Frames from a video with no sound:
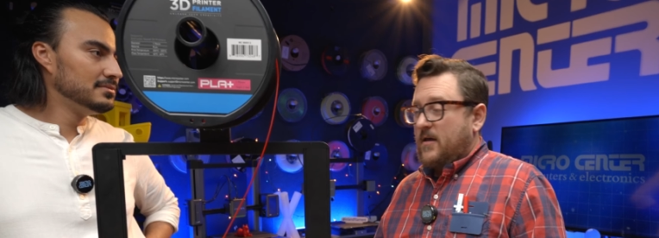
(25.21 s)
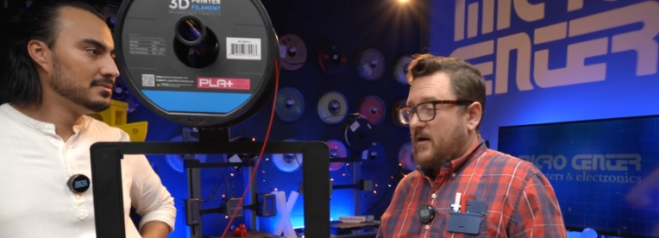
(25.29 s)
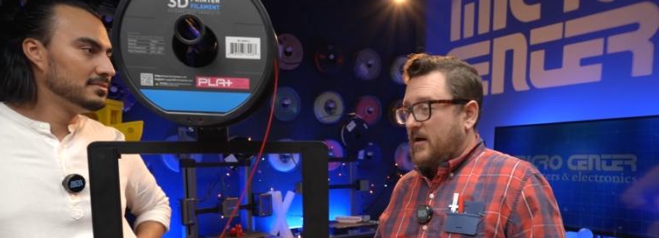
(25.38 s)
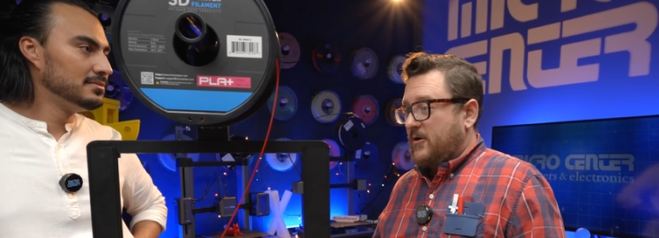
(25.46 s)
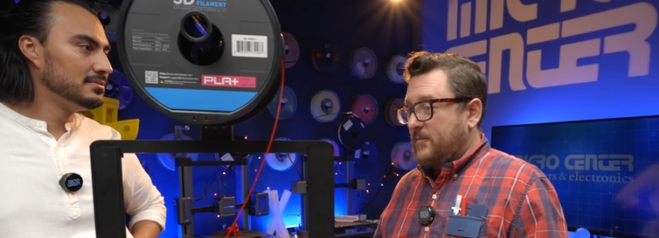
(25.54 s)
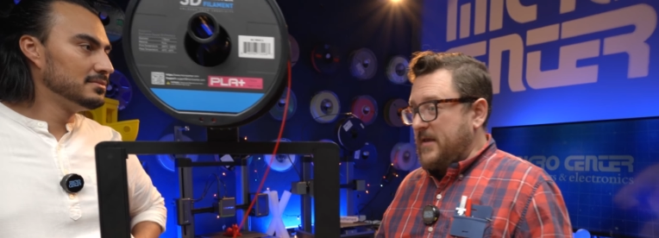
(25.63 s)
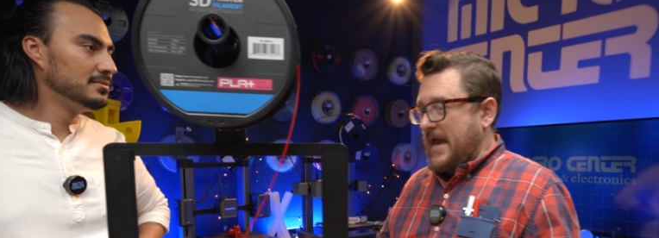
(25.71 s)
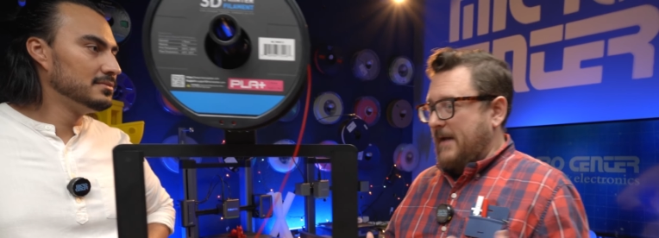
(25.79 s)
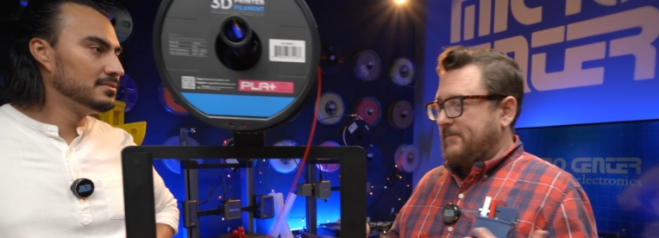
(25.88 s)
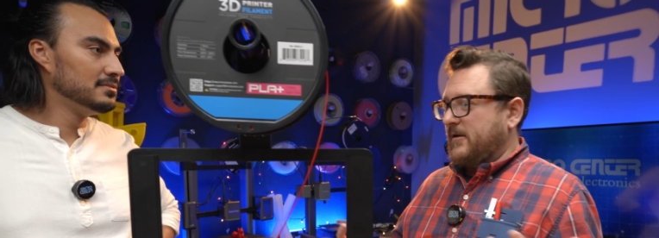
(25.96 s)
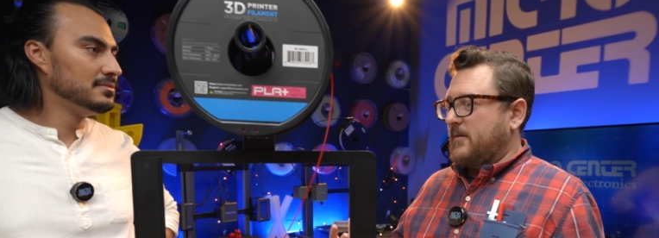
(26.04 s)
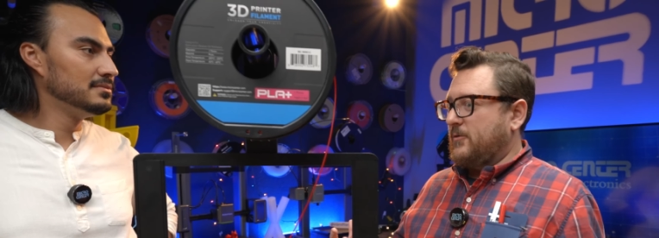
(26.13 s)
Speaker 1: uh, could be
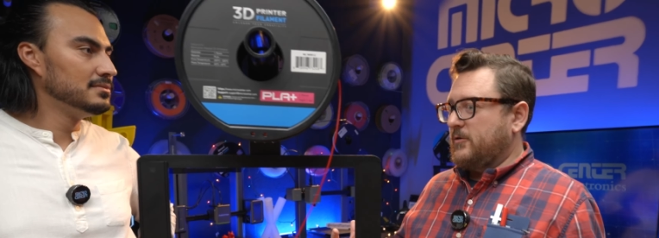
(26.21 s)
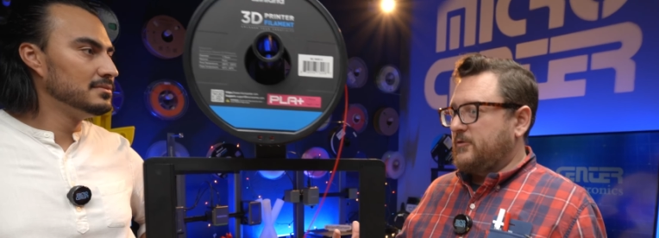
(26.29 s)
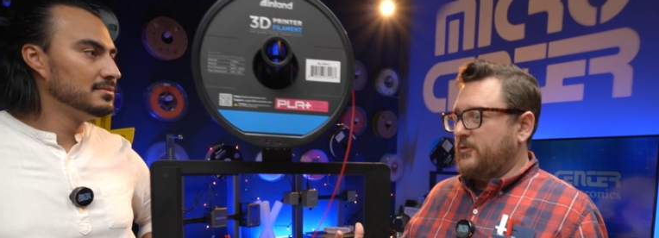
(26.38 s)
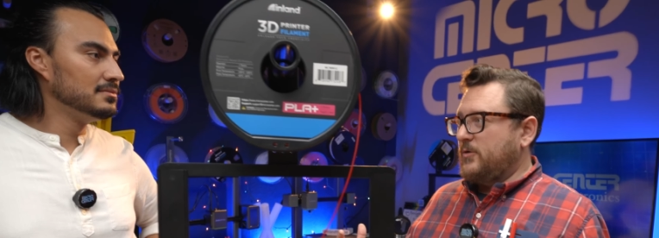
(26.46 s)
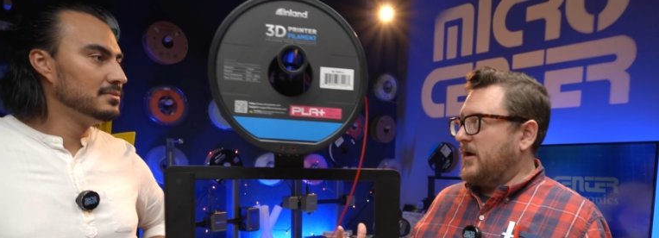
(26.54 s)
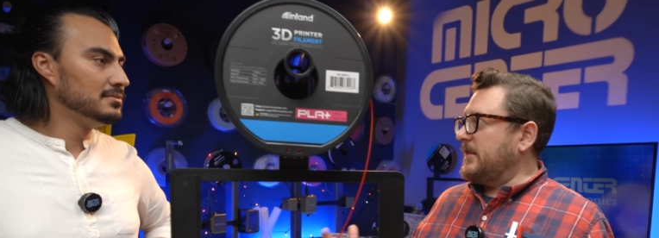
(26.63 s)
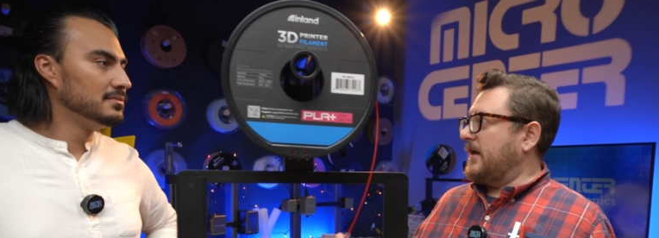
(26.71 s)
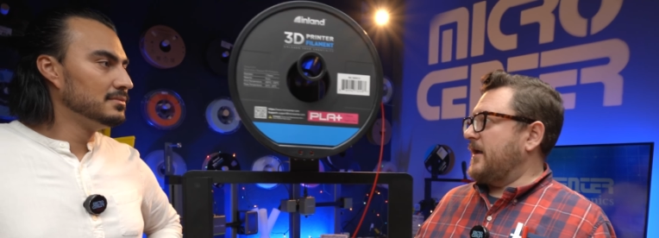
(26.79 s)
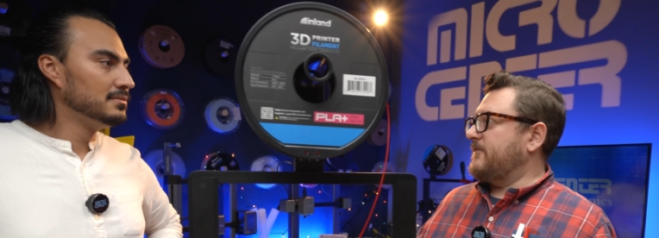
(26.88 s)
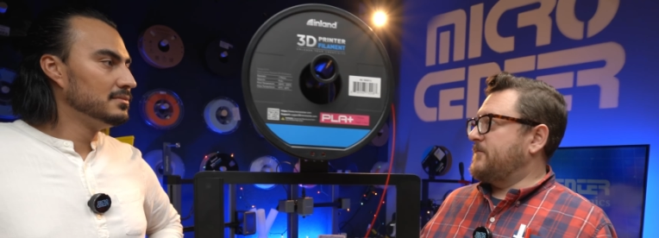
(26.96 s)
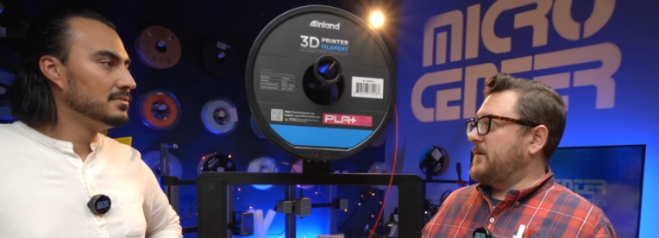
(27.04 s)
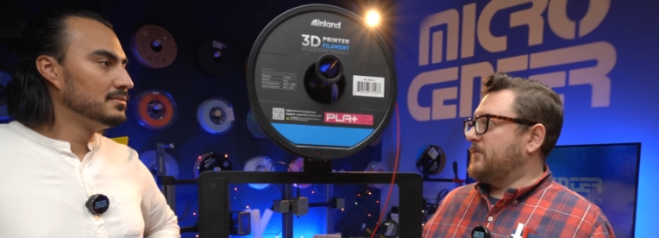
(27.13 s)
applicable to a
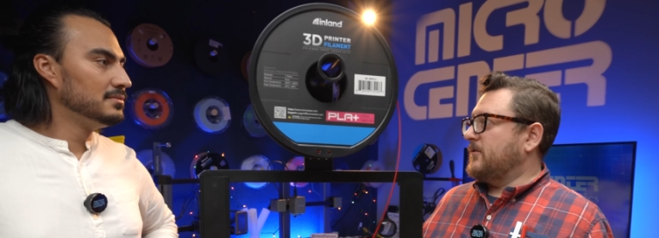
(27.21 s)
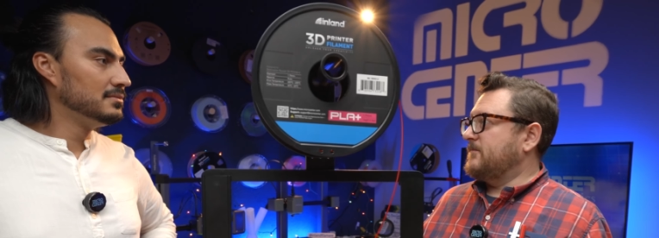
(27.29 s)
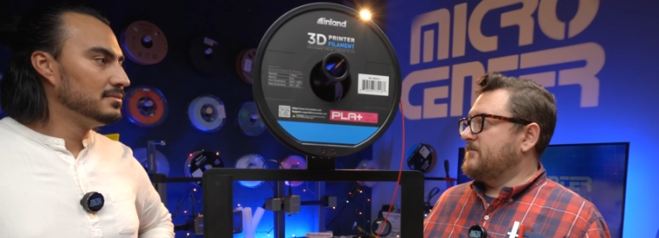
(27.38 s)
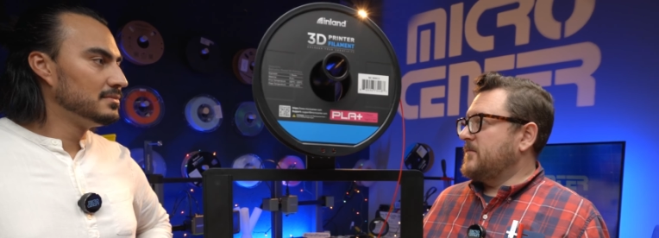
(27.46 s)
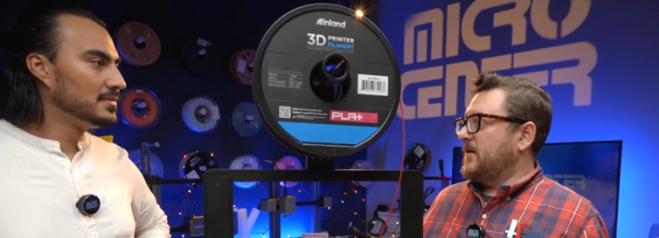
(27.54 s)
lot of people.